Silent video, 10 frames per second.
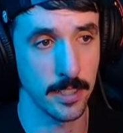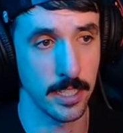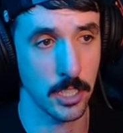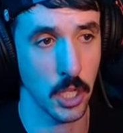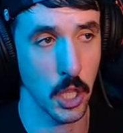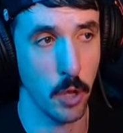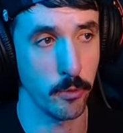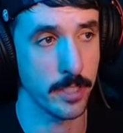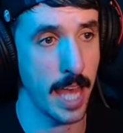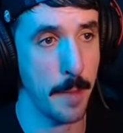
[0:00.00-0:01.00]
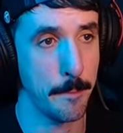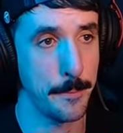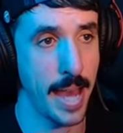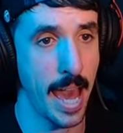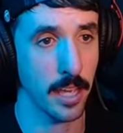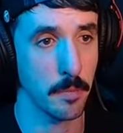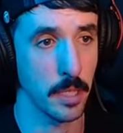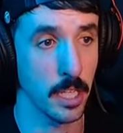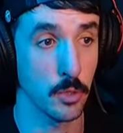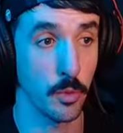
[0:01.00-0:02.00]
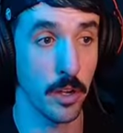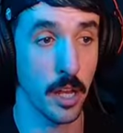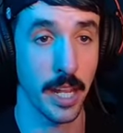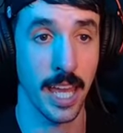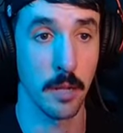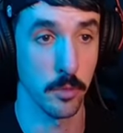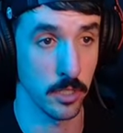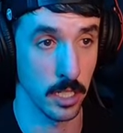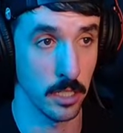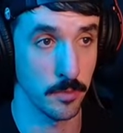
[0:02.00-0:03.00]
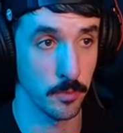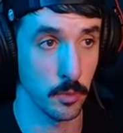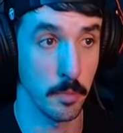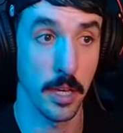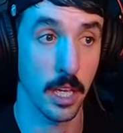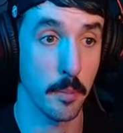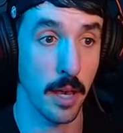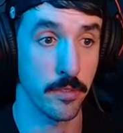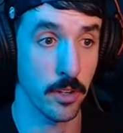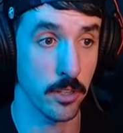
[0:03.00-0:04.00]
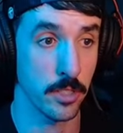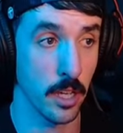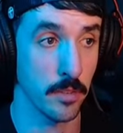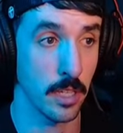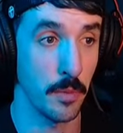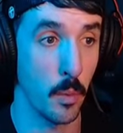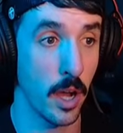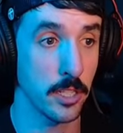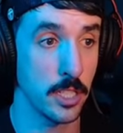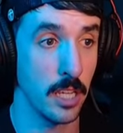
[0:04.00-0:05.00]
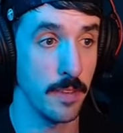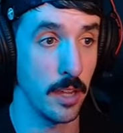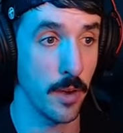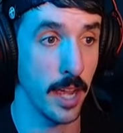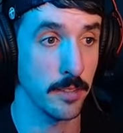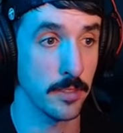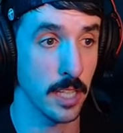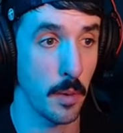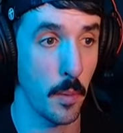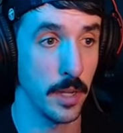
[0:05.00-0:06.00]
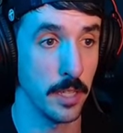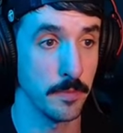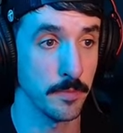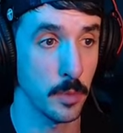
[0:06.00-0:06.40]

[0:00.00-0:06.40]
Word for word: let's close that back because we are not animals here. We pick up after ourselves and we watch TV, right? Is that what we do?